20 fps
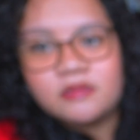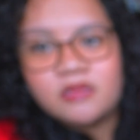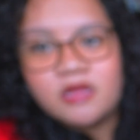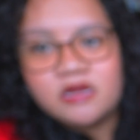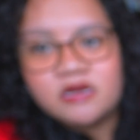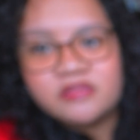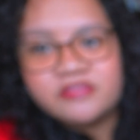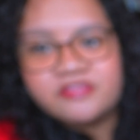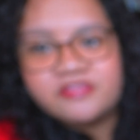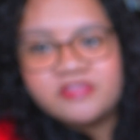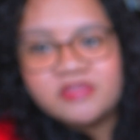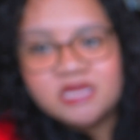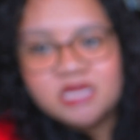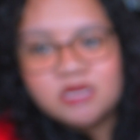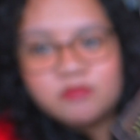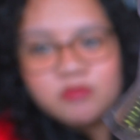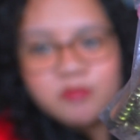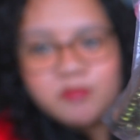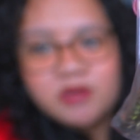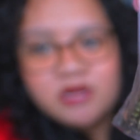lot of
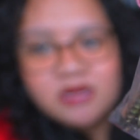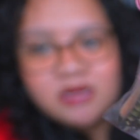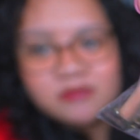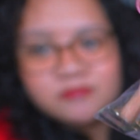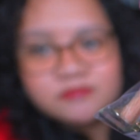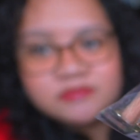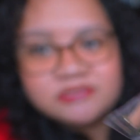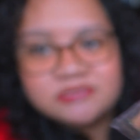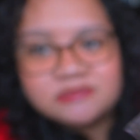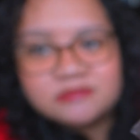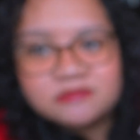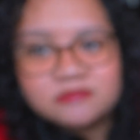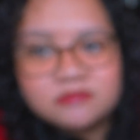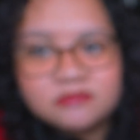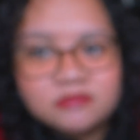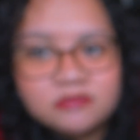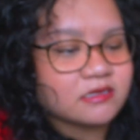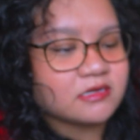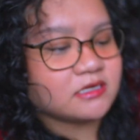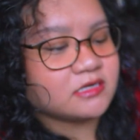
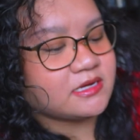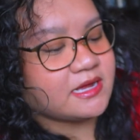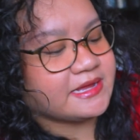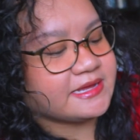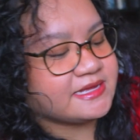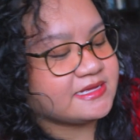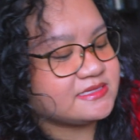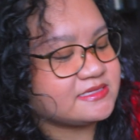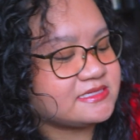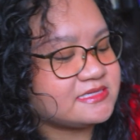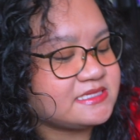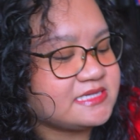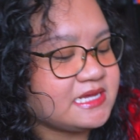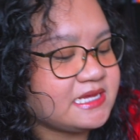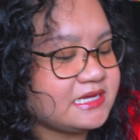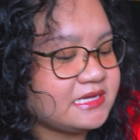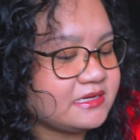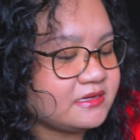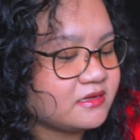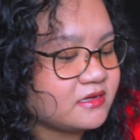thingamabobs. There I can
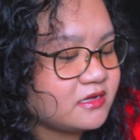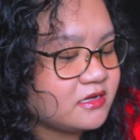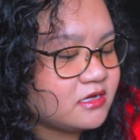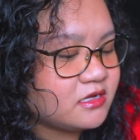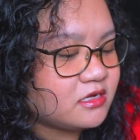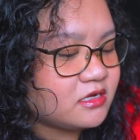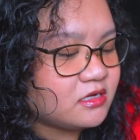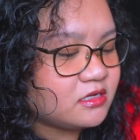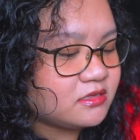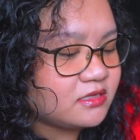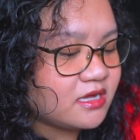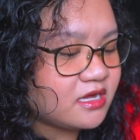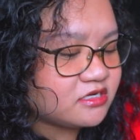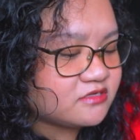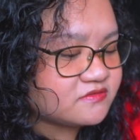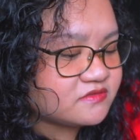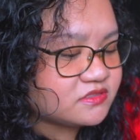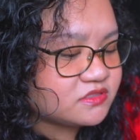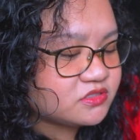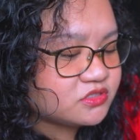see a lot
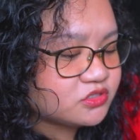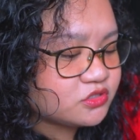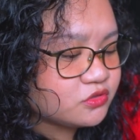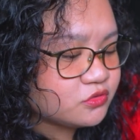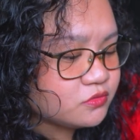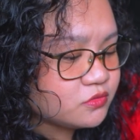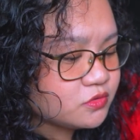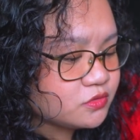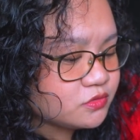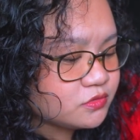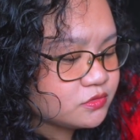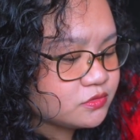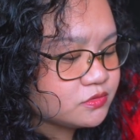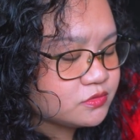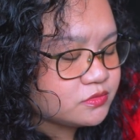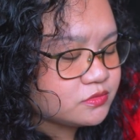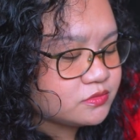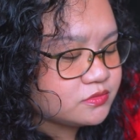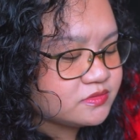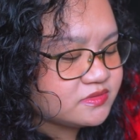of
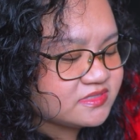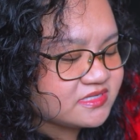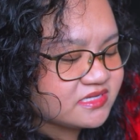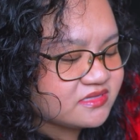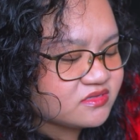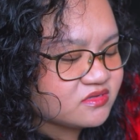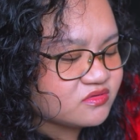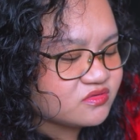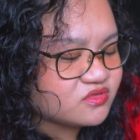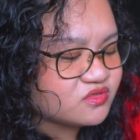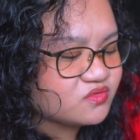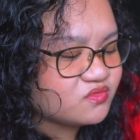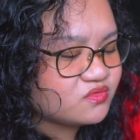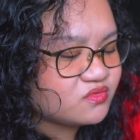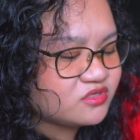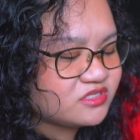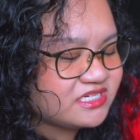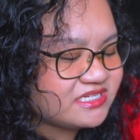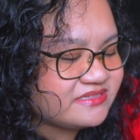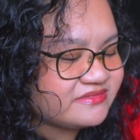screws and those
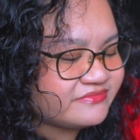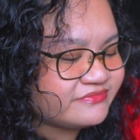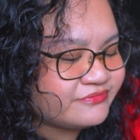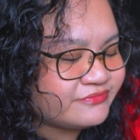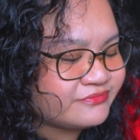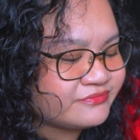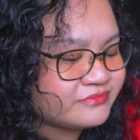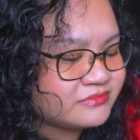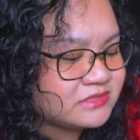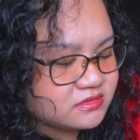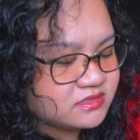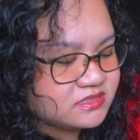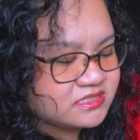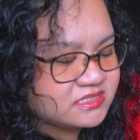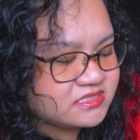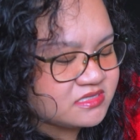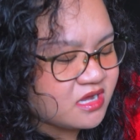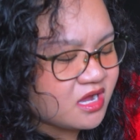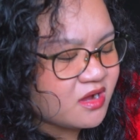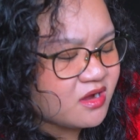wooden
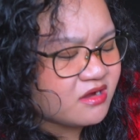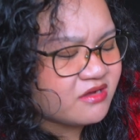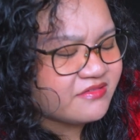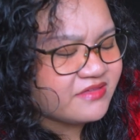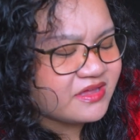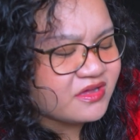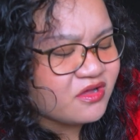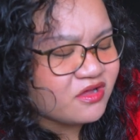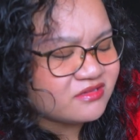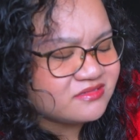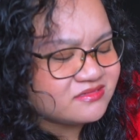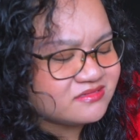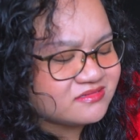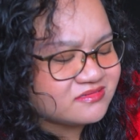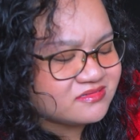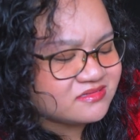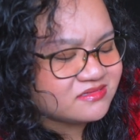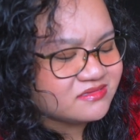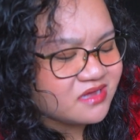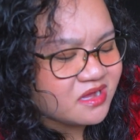are they called
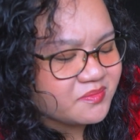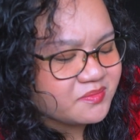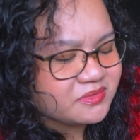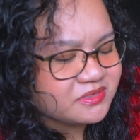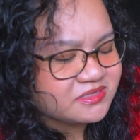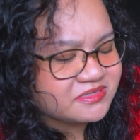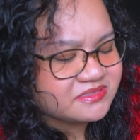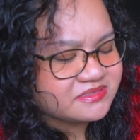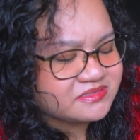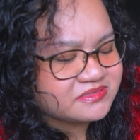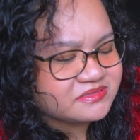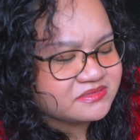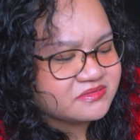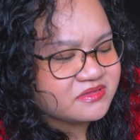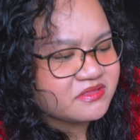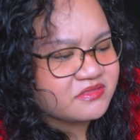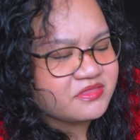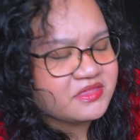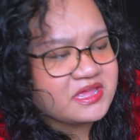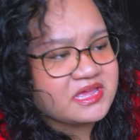stoppers?
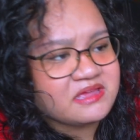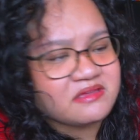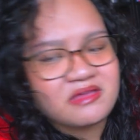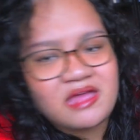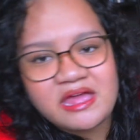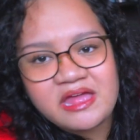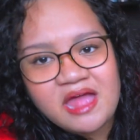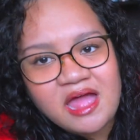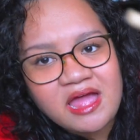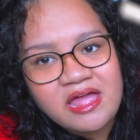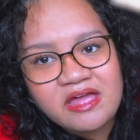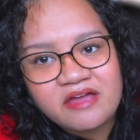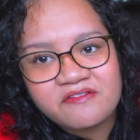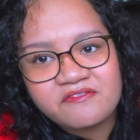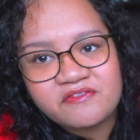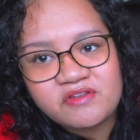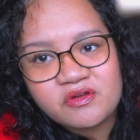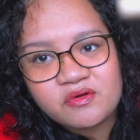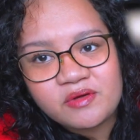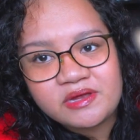I
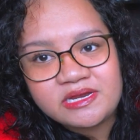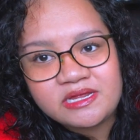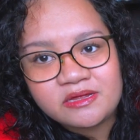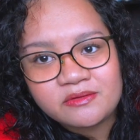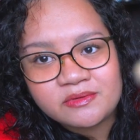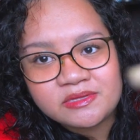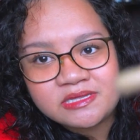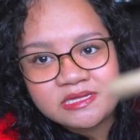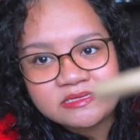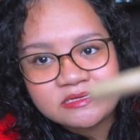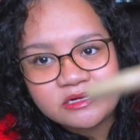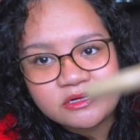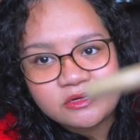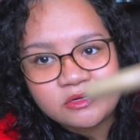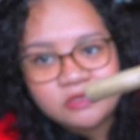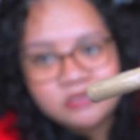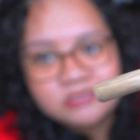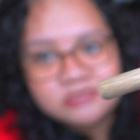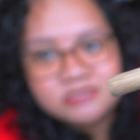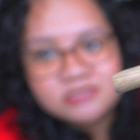have no idea what these are
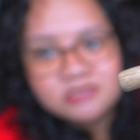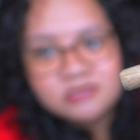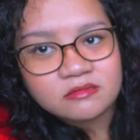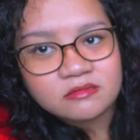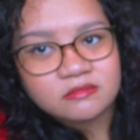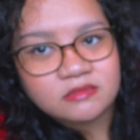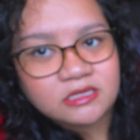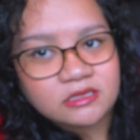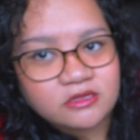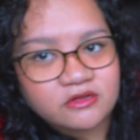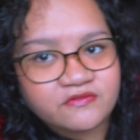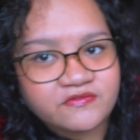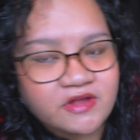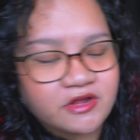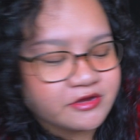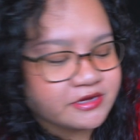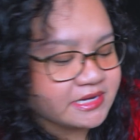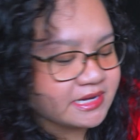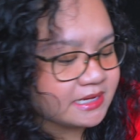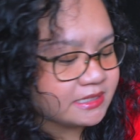called. They look
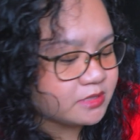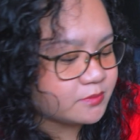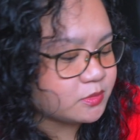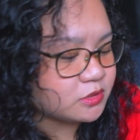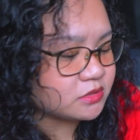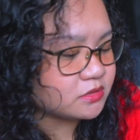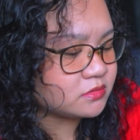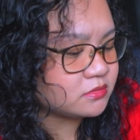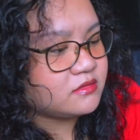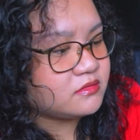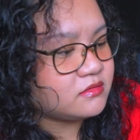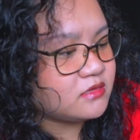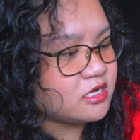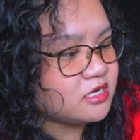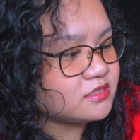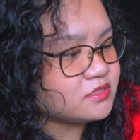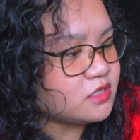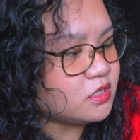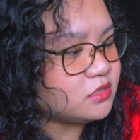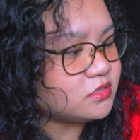very edible.
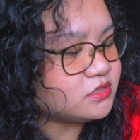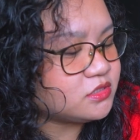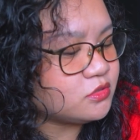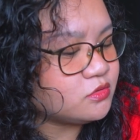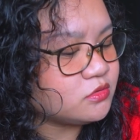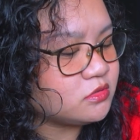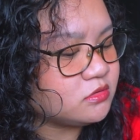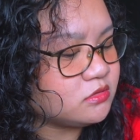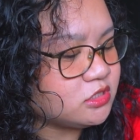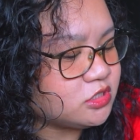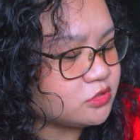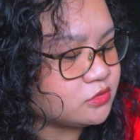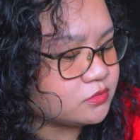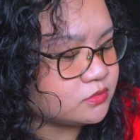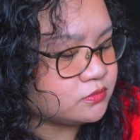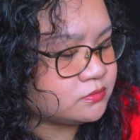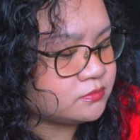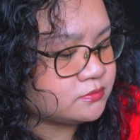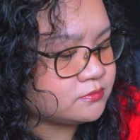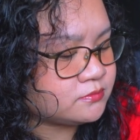There's also glue.
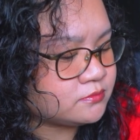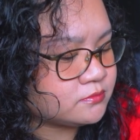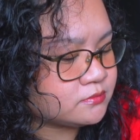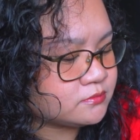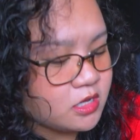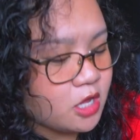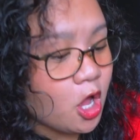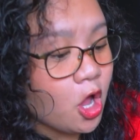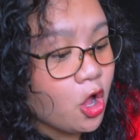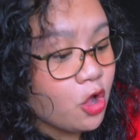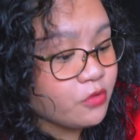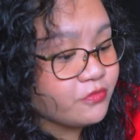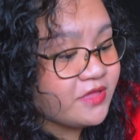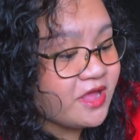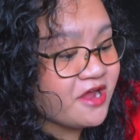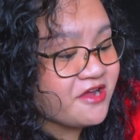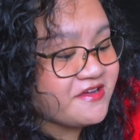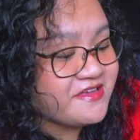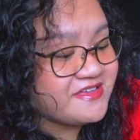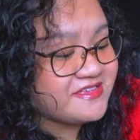Oh,
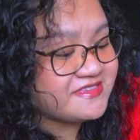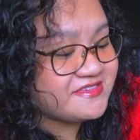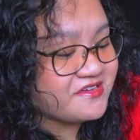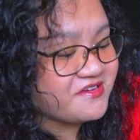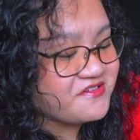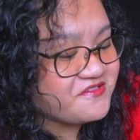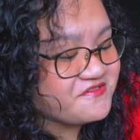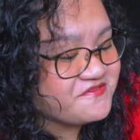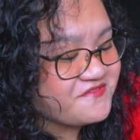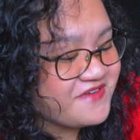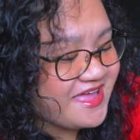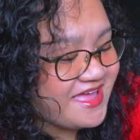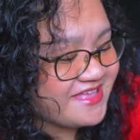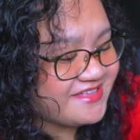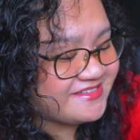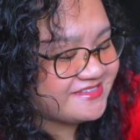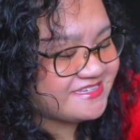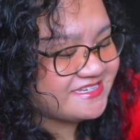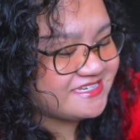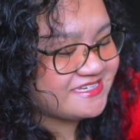there is a
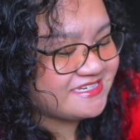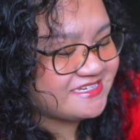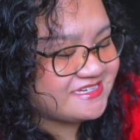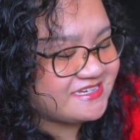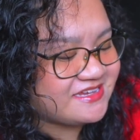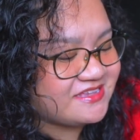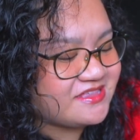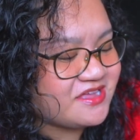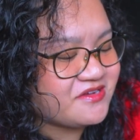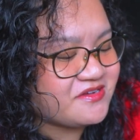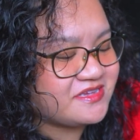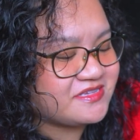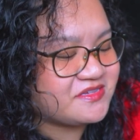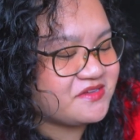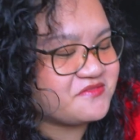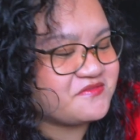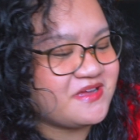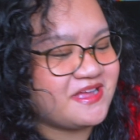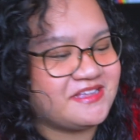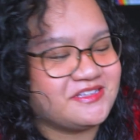wrench. There is
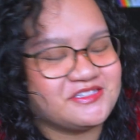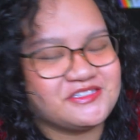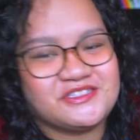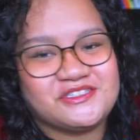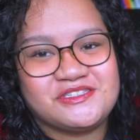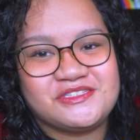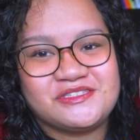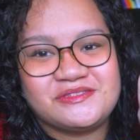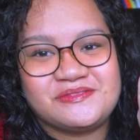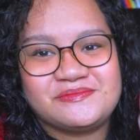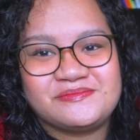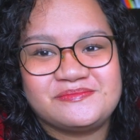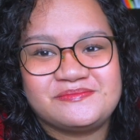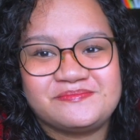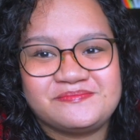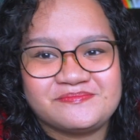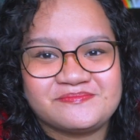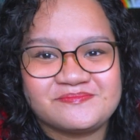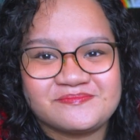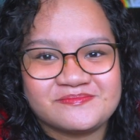a wrench.
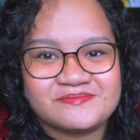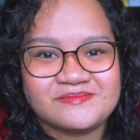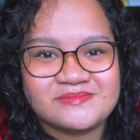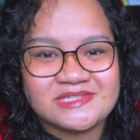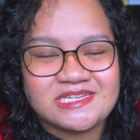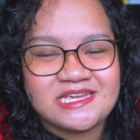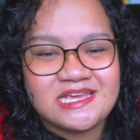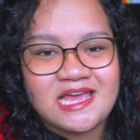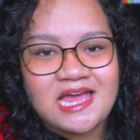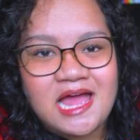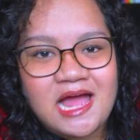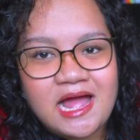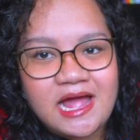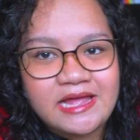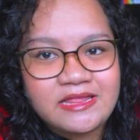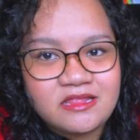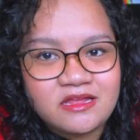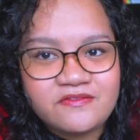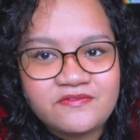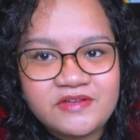I
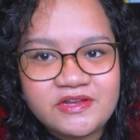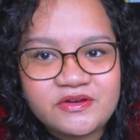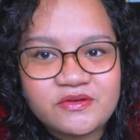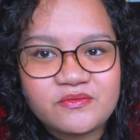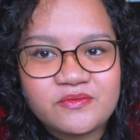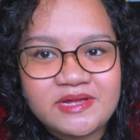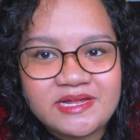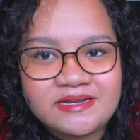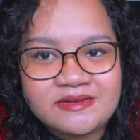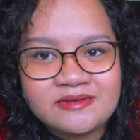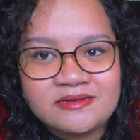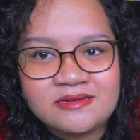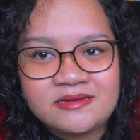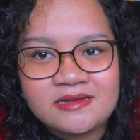love it when